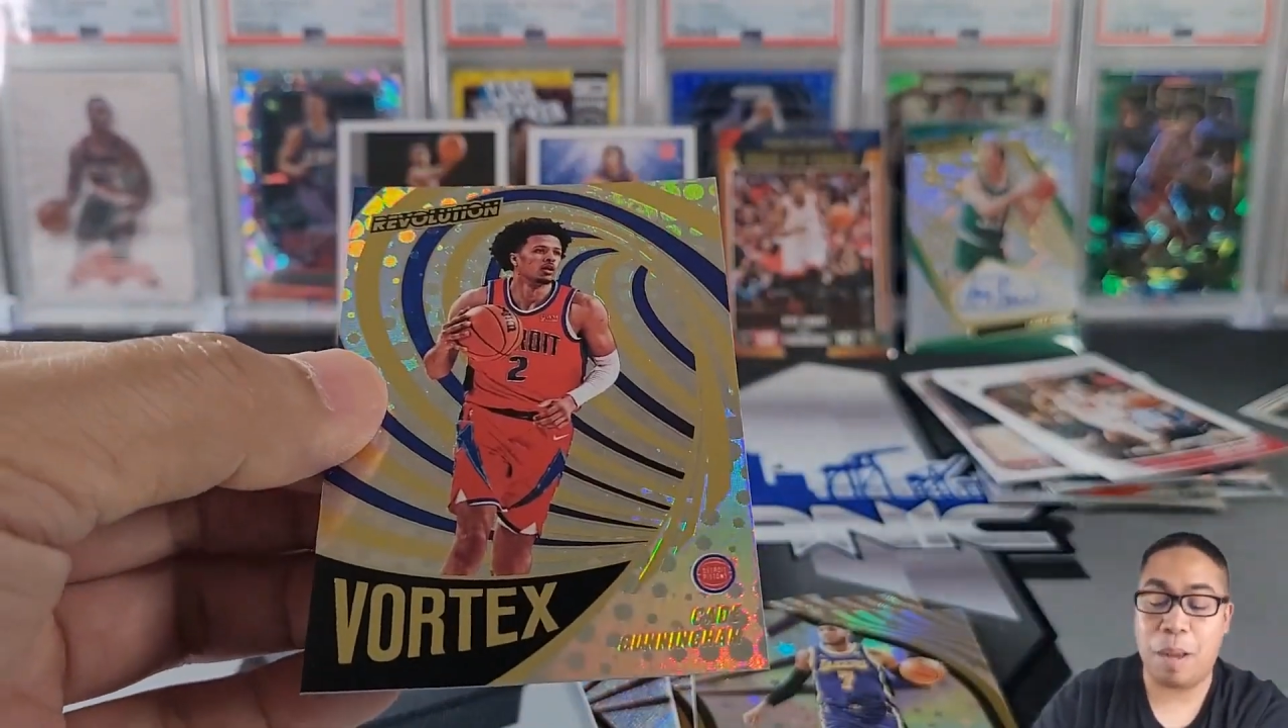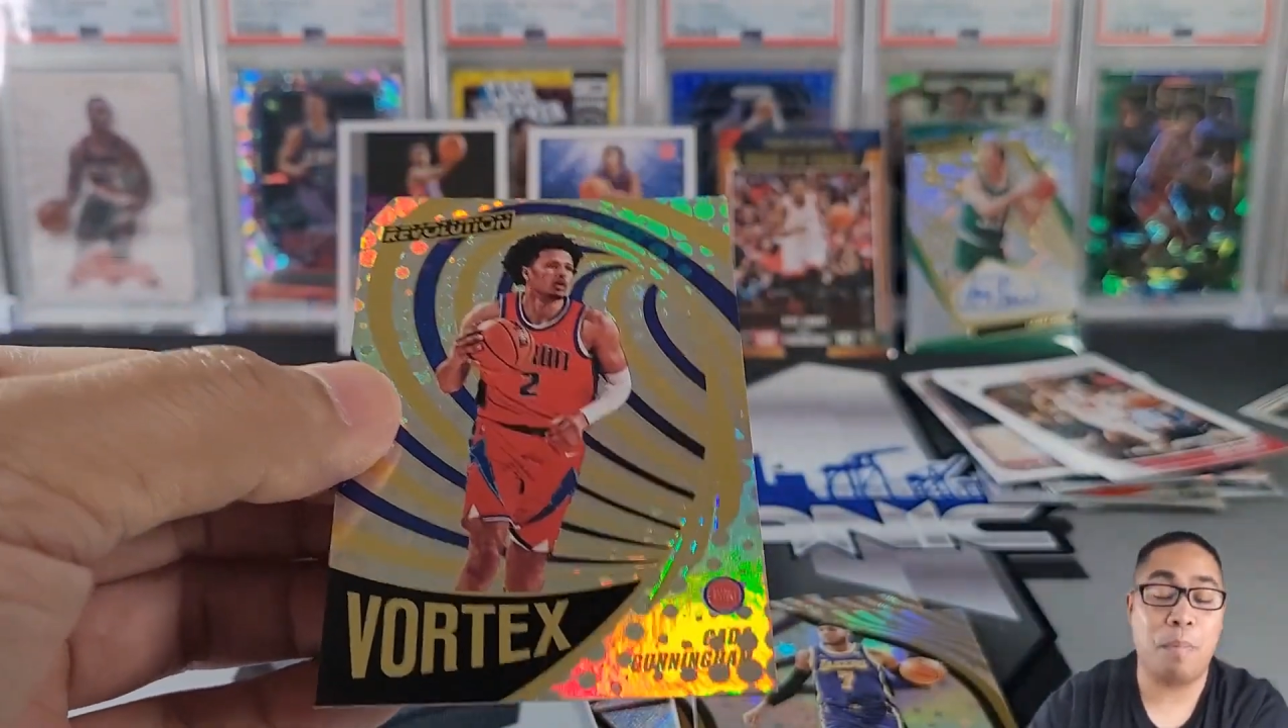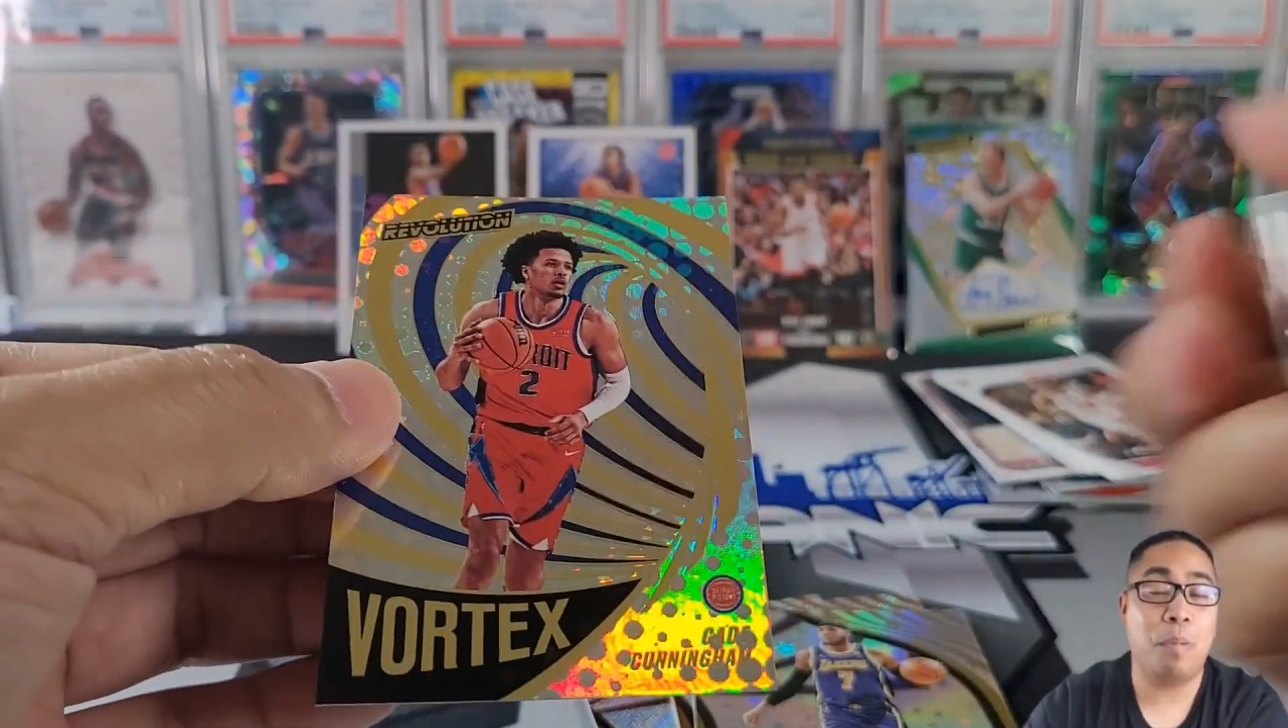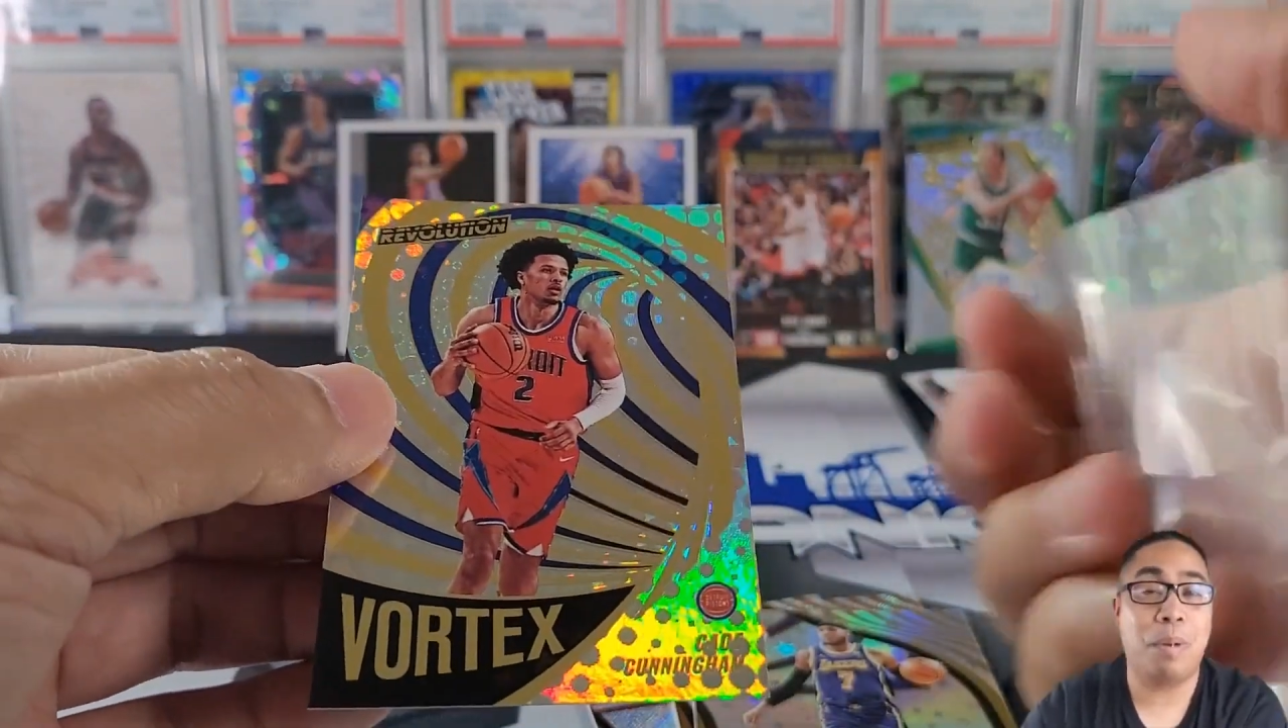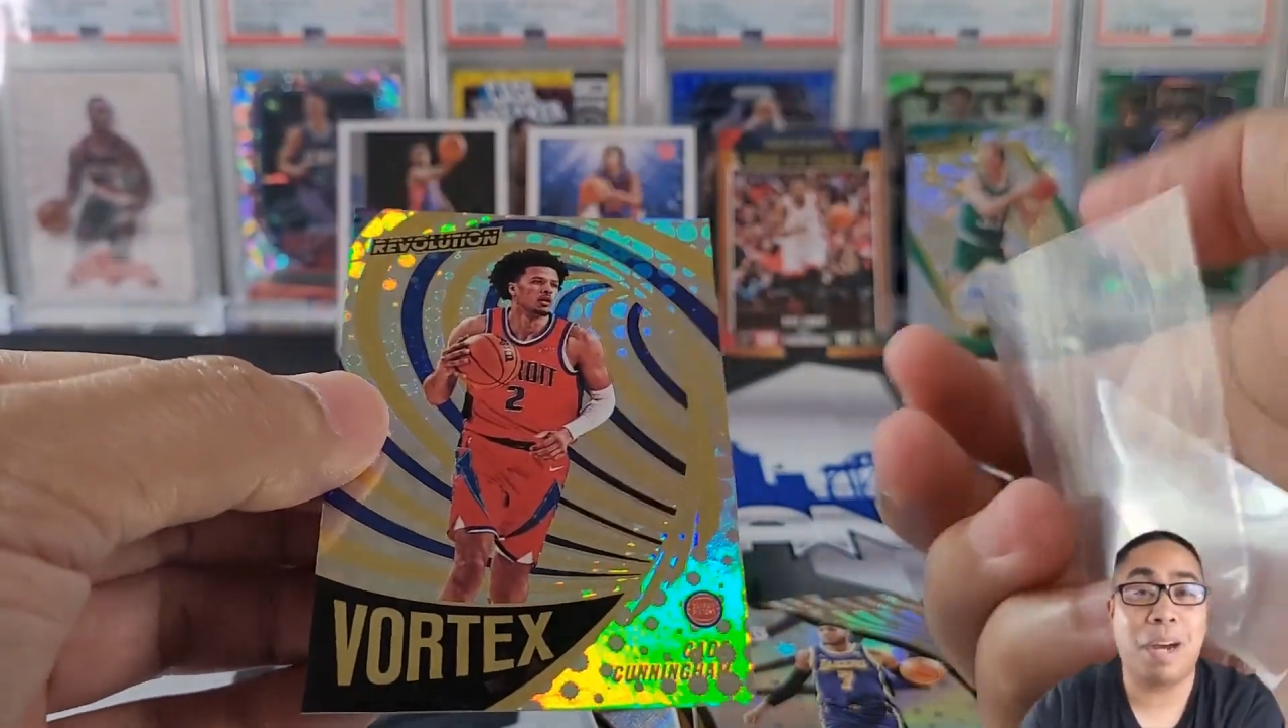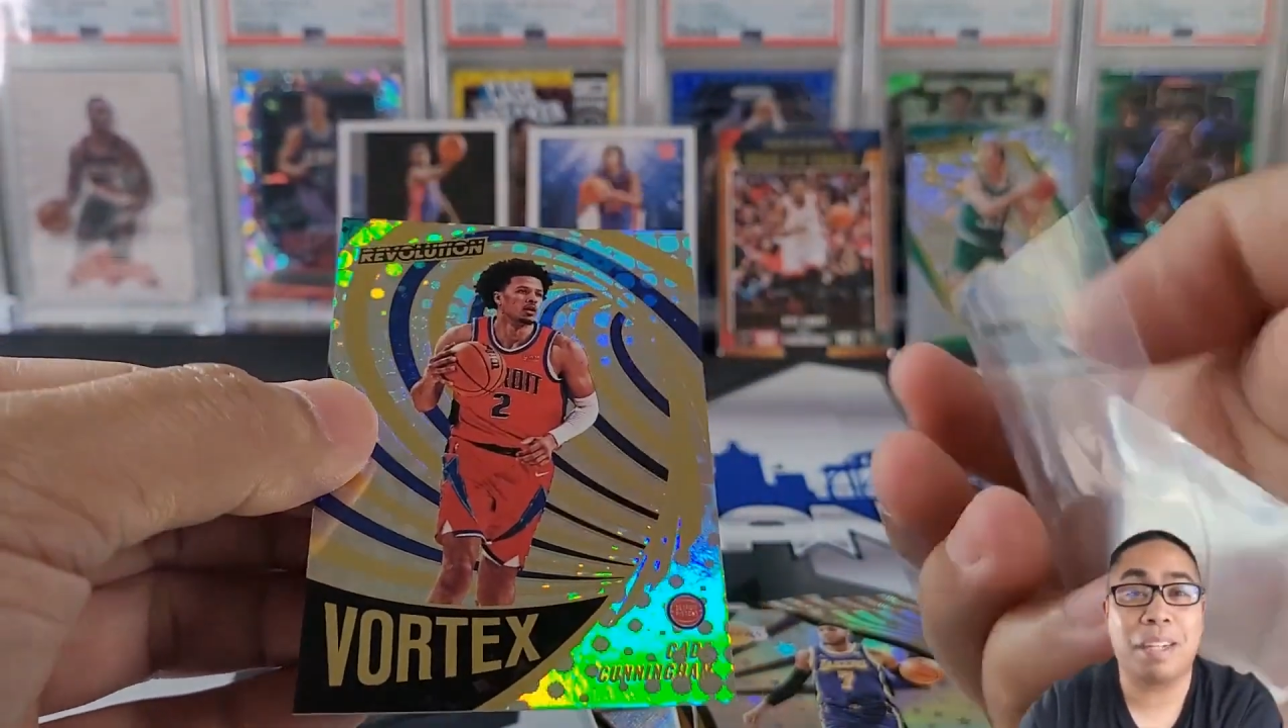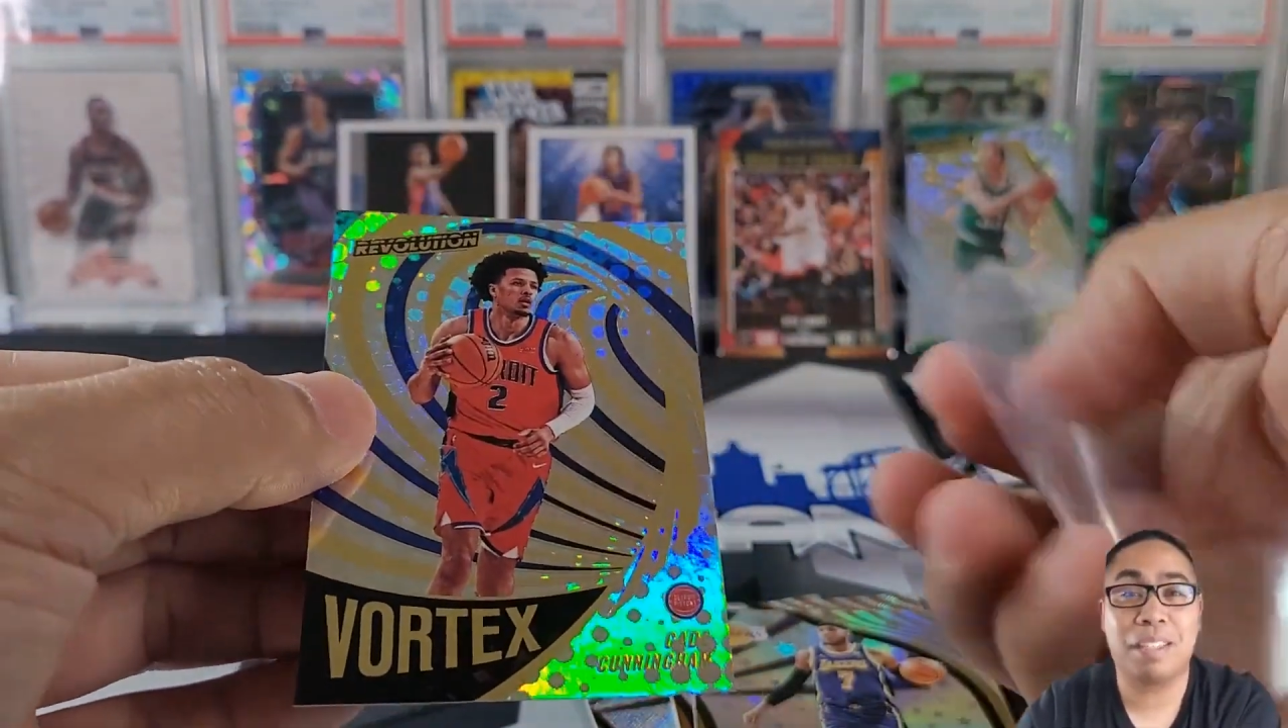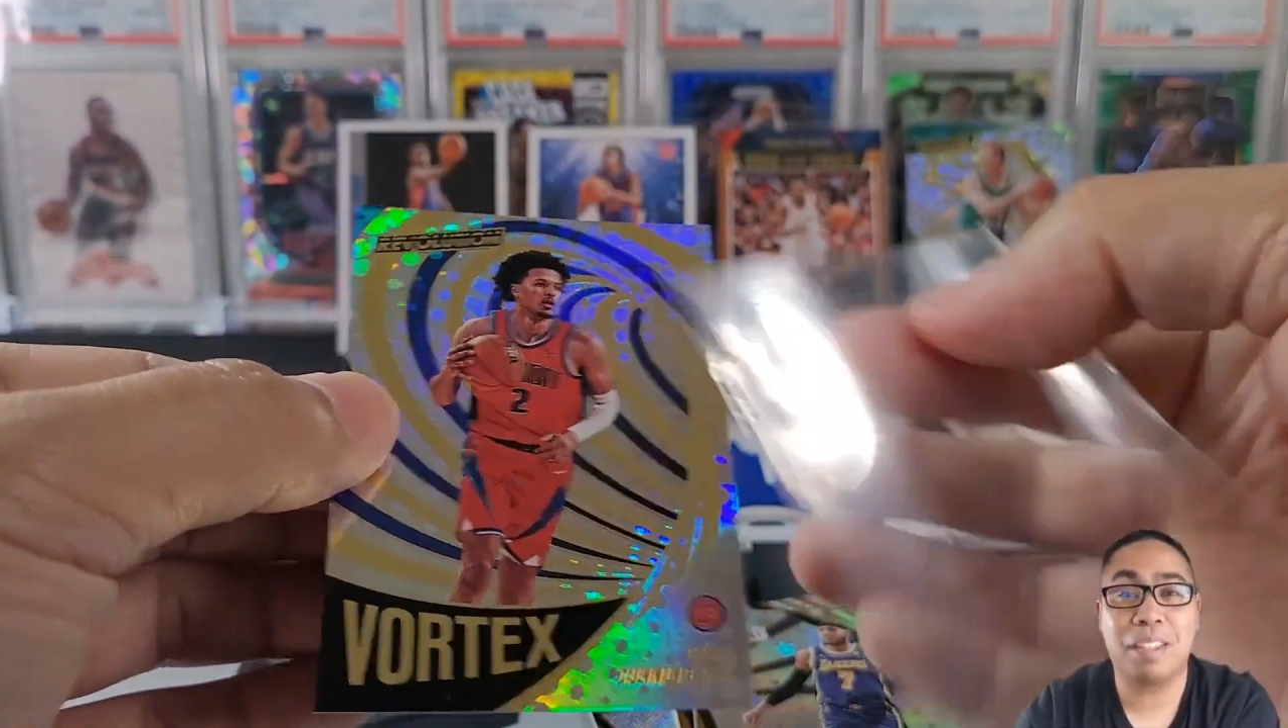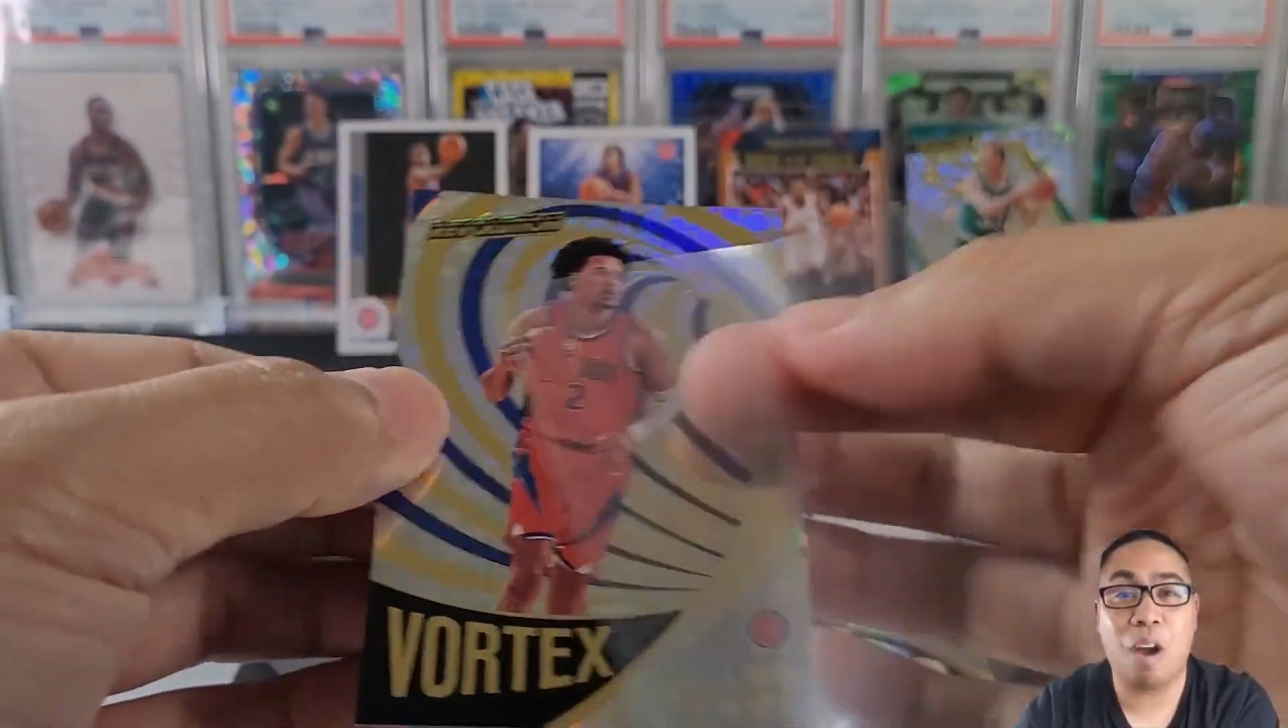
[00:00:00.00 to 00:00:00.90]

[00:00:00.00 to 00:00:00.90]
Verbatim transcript: and Boombox